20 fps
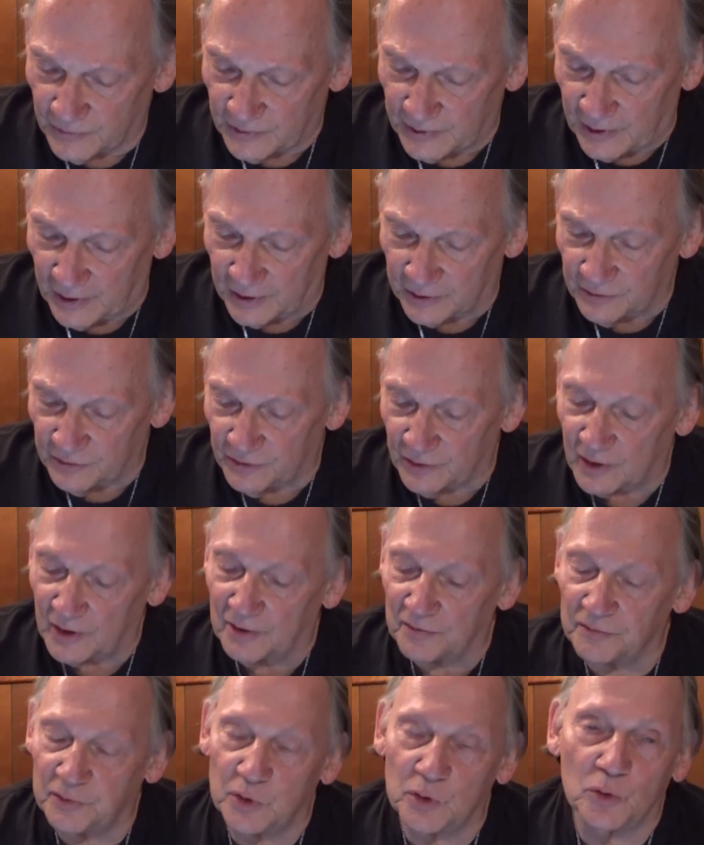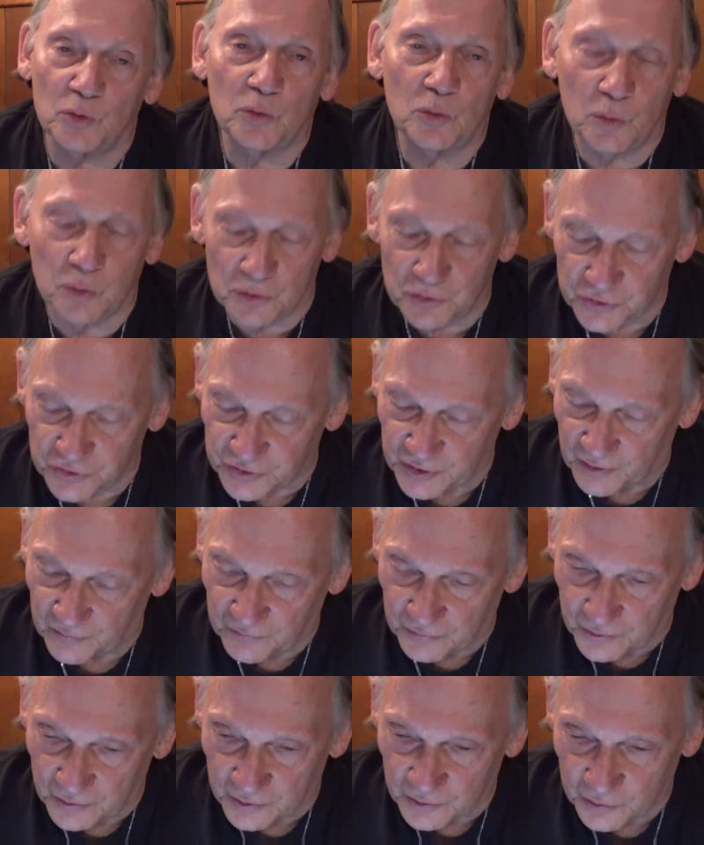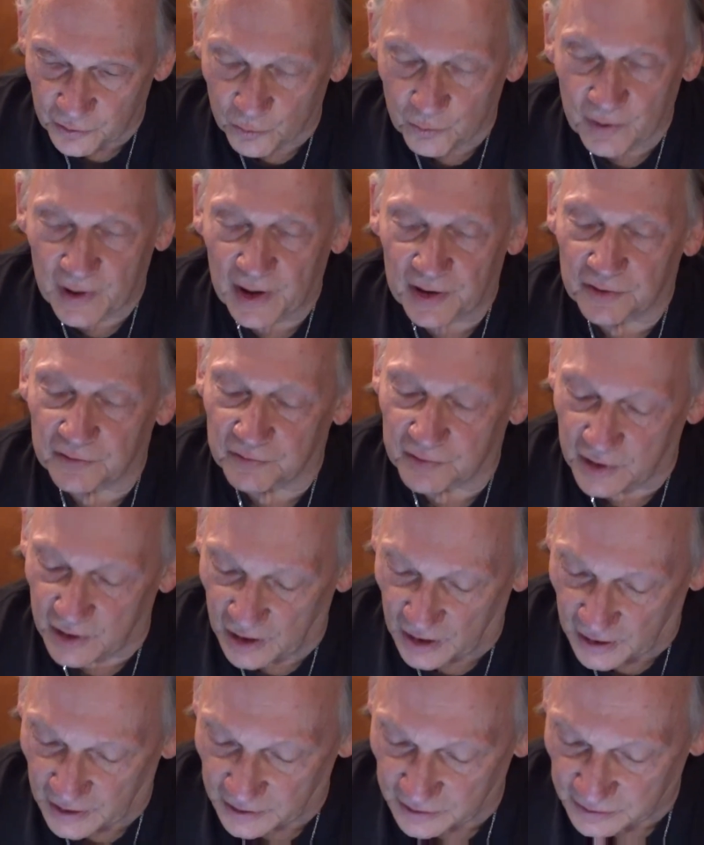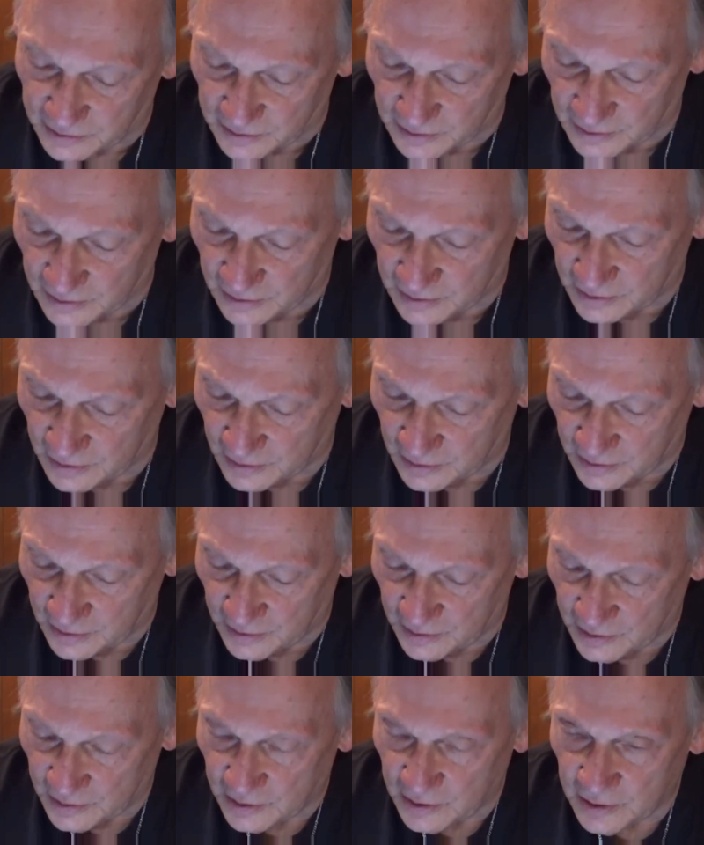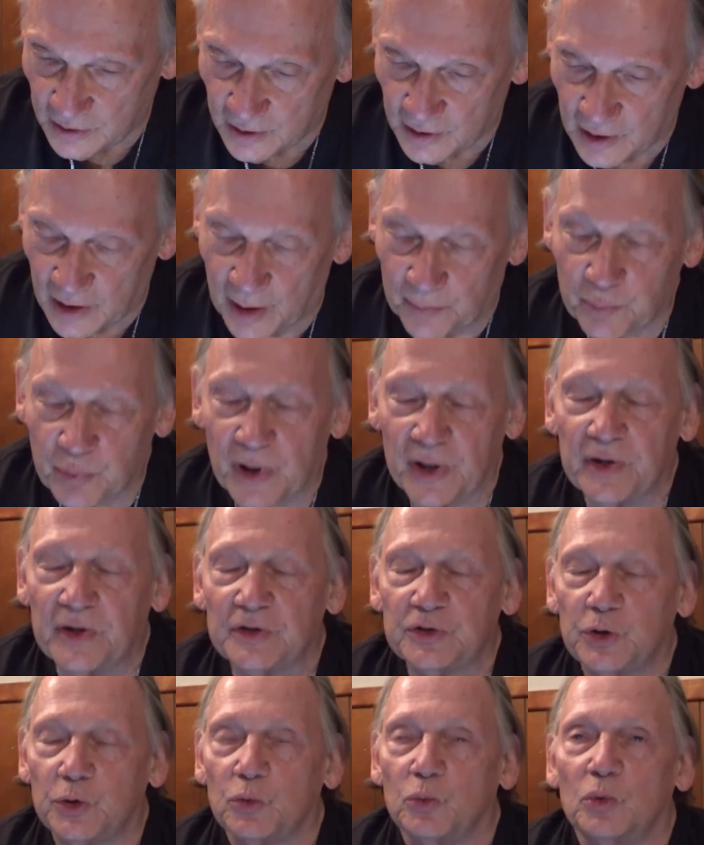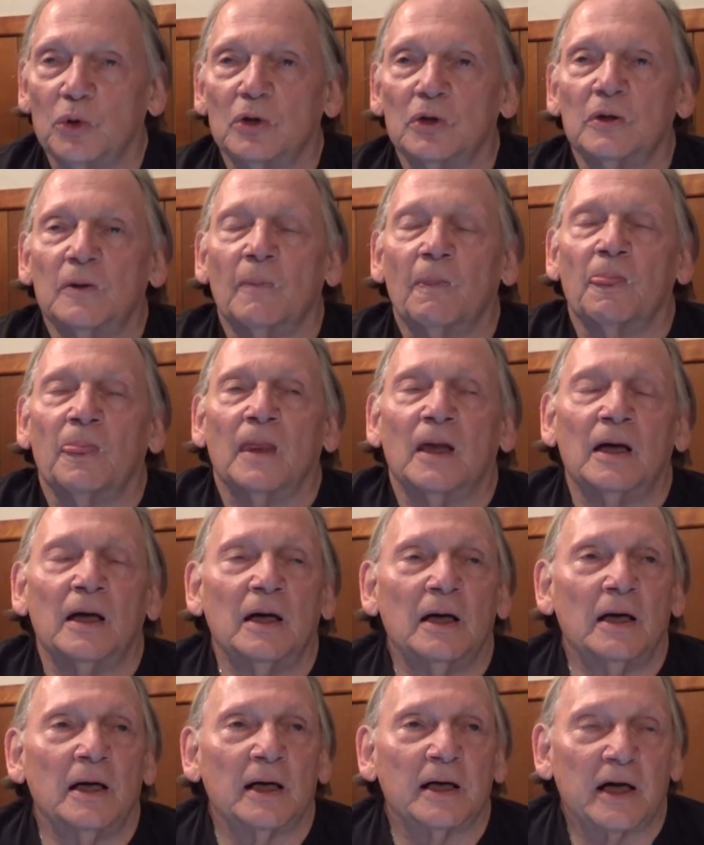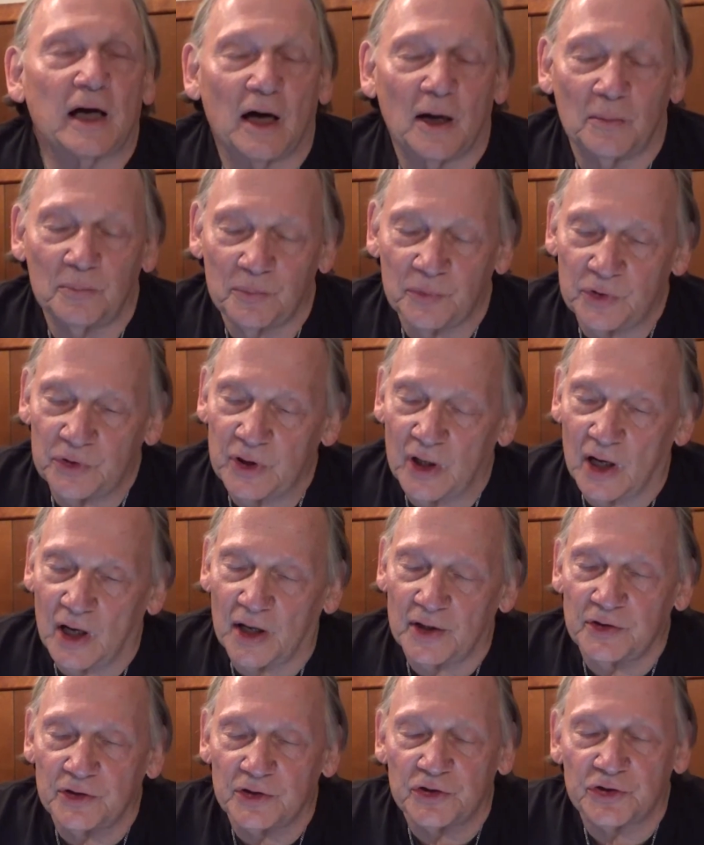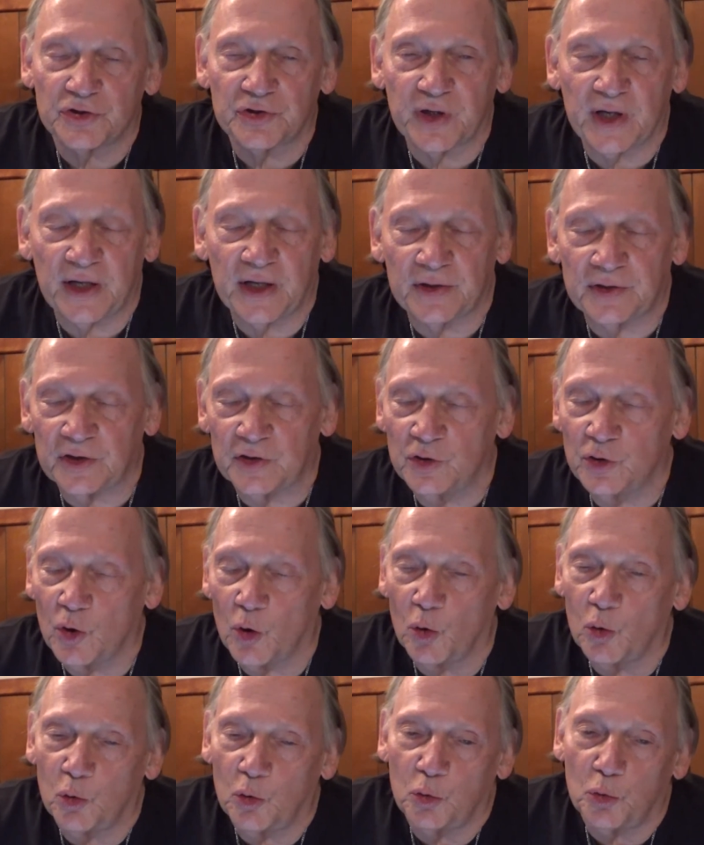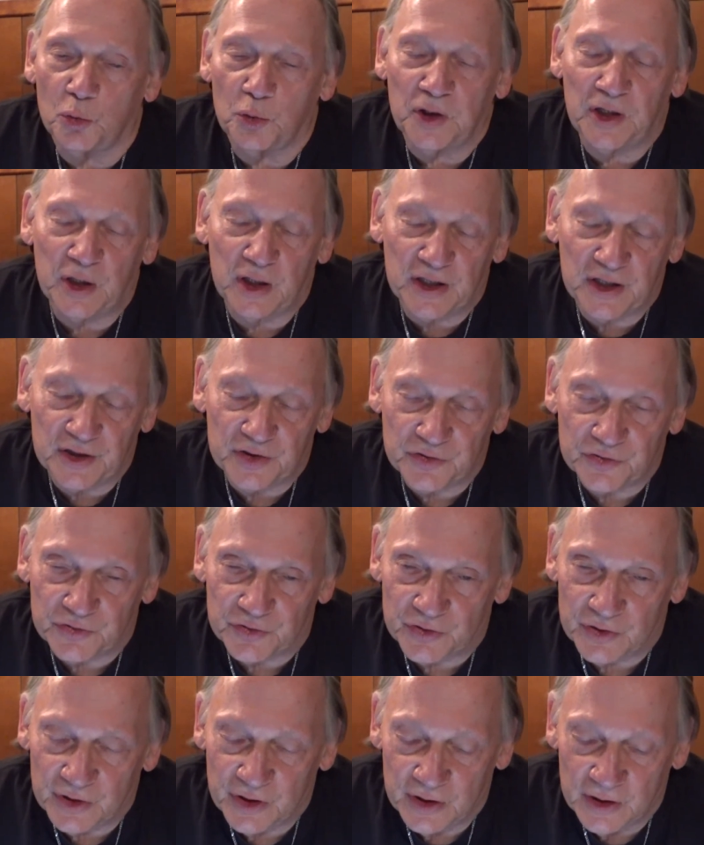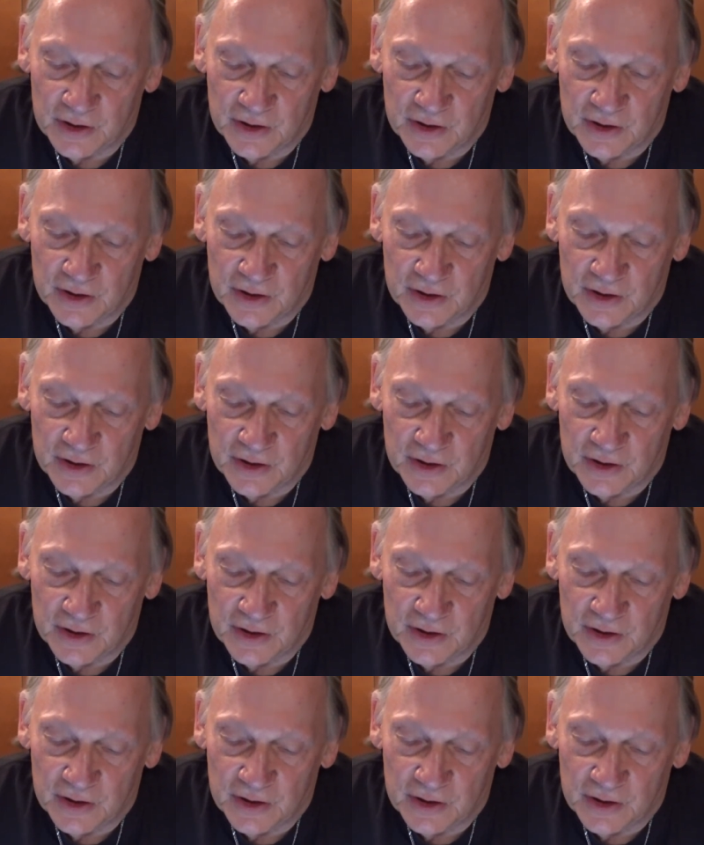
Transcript: that none of you will suffer the wrath of God. I pray that you will come to understand and know who He is,